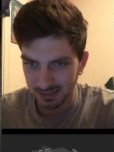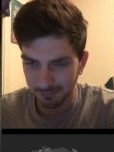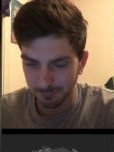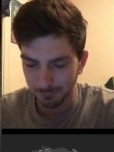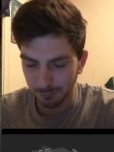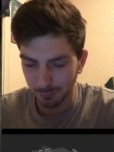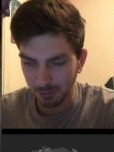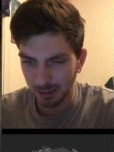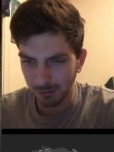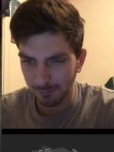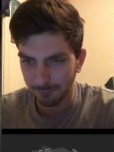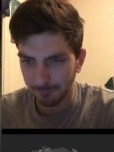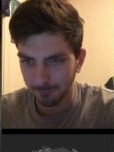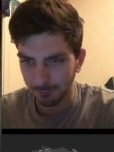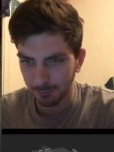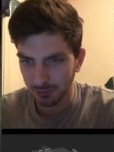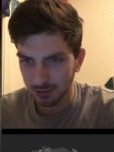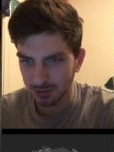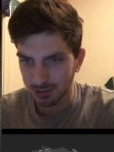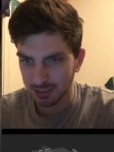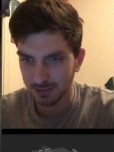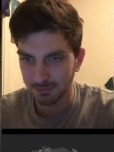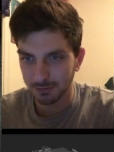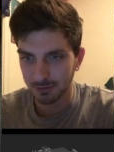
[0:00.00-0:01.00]
for my
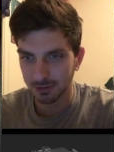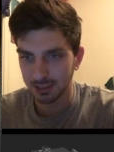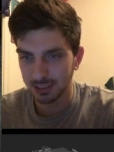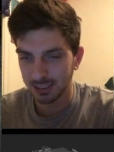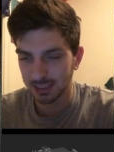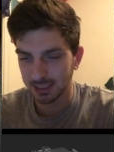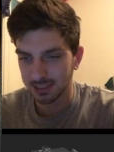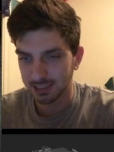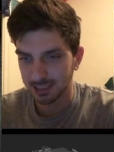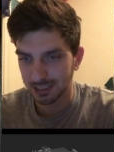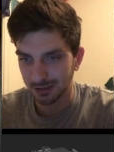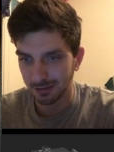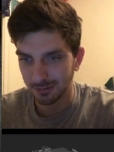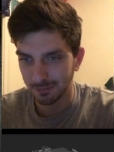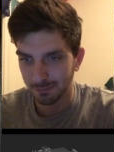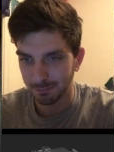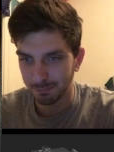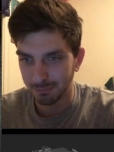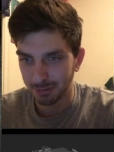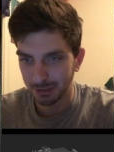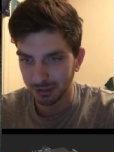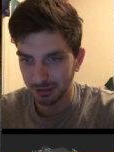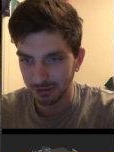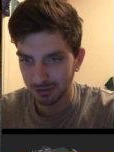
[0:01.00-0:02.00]
first ever
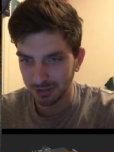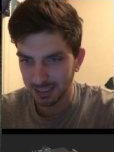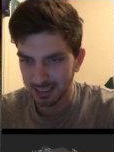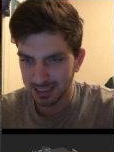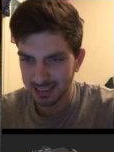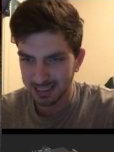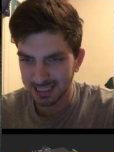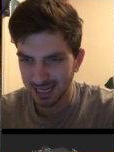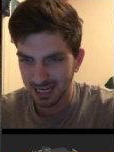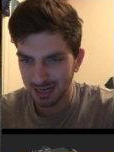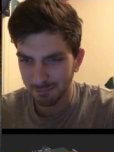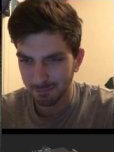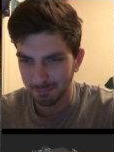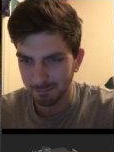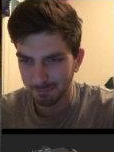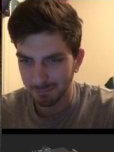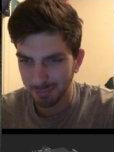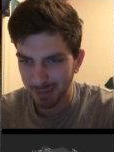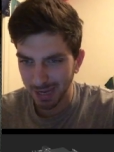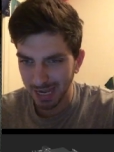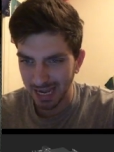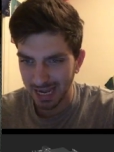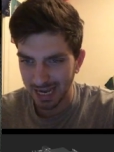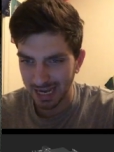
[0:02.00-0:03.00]
DSL build, it's
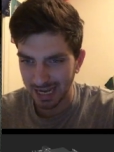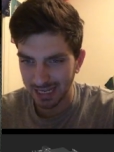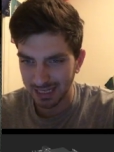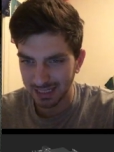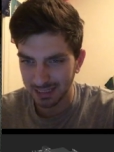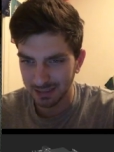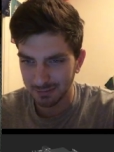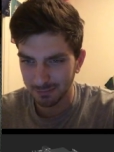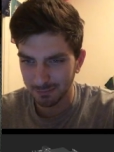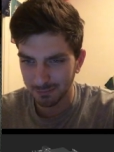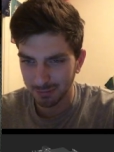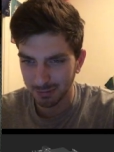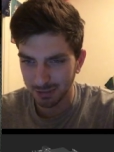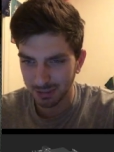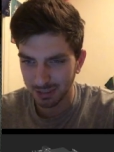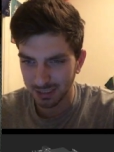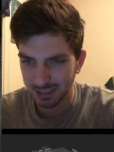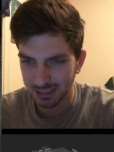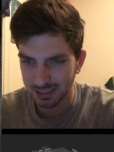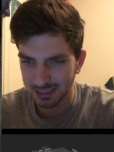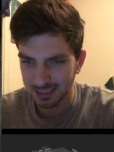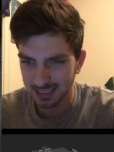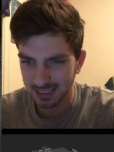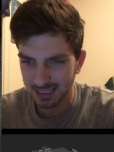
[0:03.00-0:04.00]
not bad, but
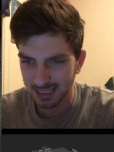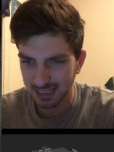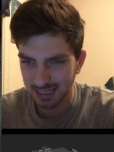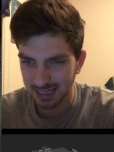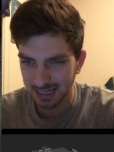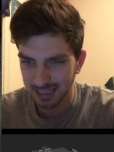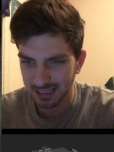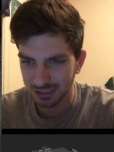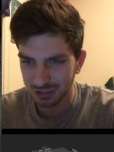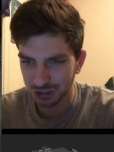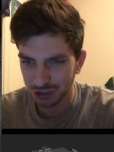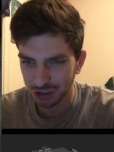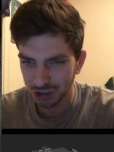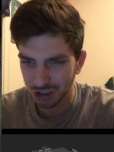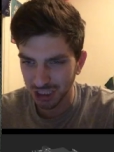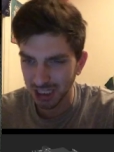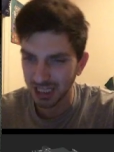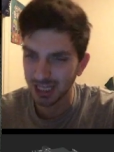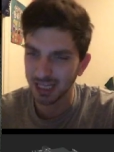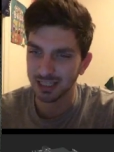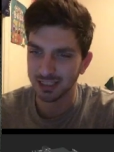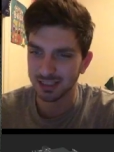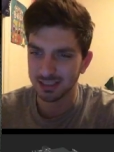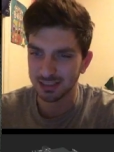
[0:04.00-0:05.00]
it's kind of
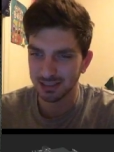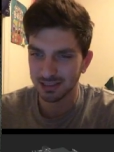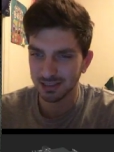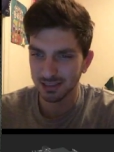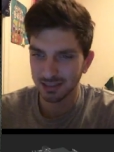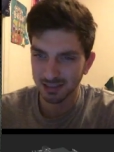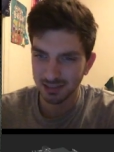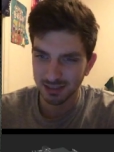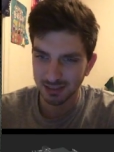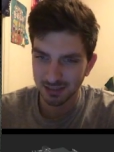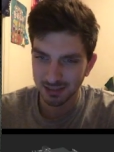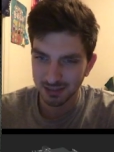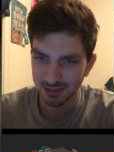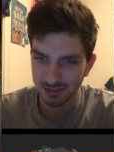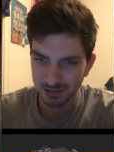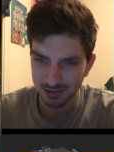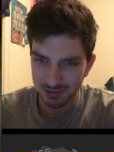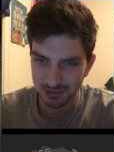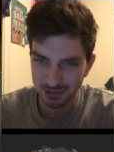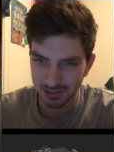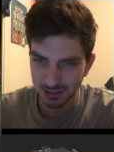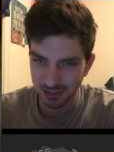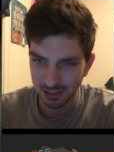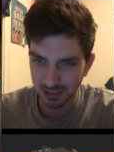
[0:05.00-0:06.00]
shit.
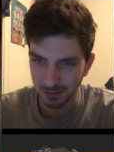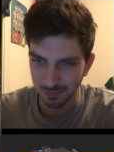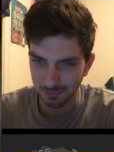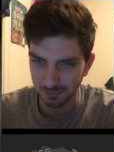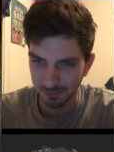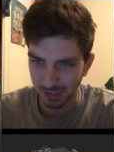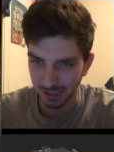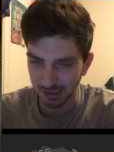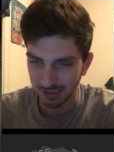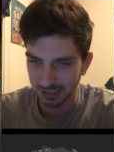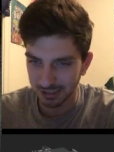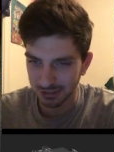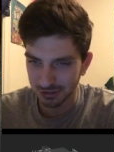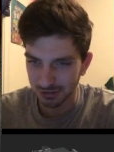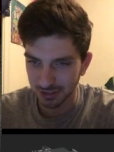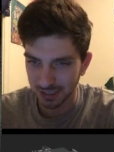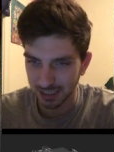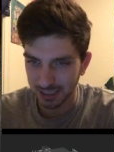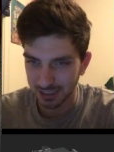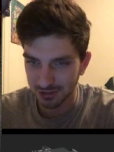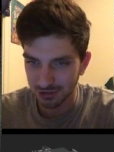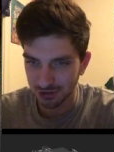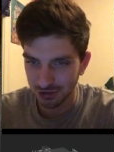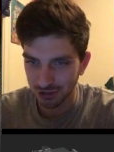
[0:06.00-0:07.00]
So I'll let you
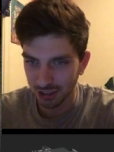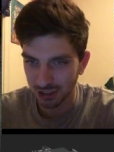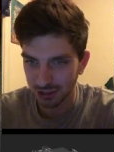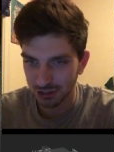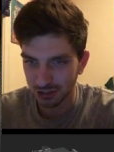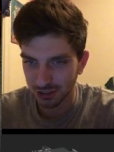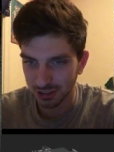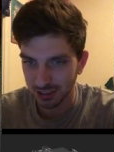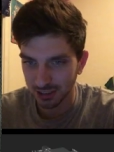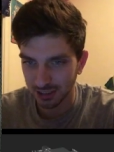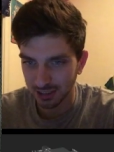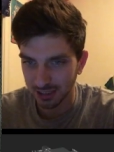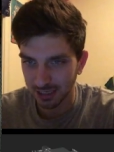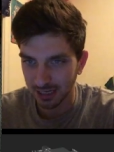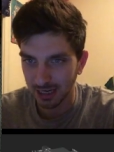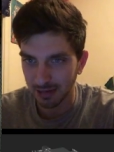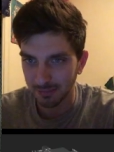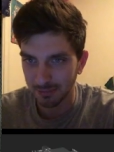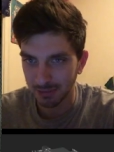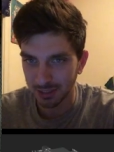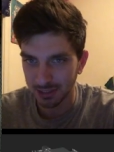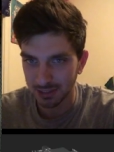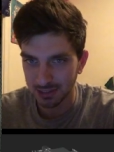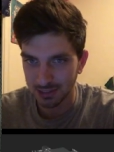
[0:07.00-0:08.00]
guys judge it in the
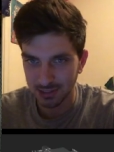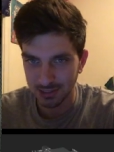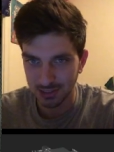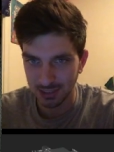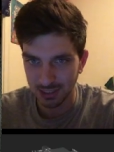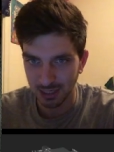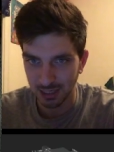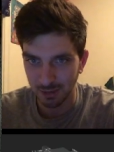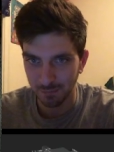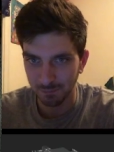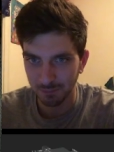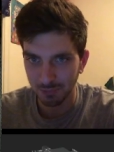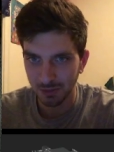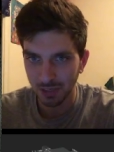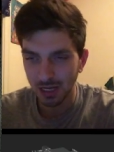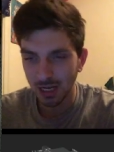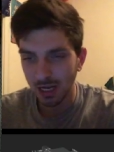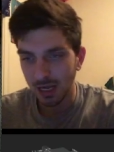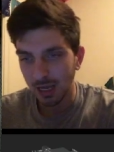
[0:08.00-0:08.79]
comments. Um,